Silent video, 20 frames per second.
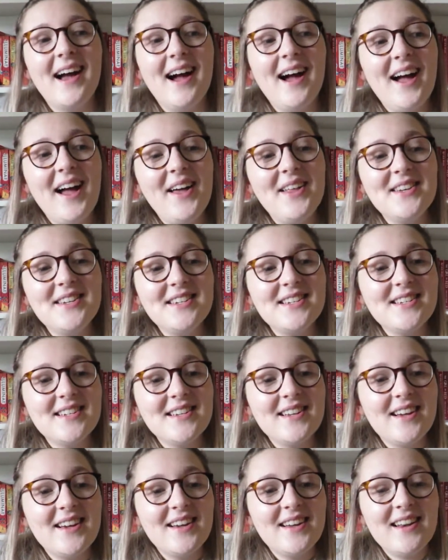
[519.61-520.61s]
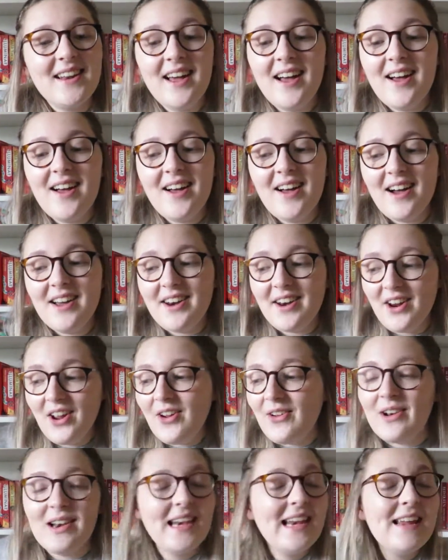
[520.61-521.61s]
And I
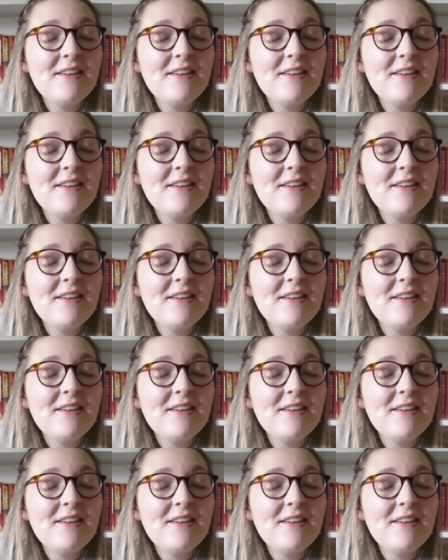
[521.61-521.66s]
don't know,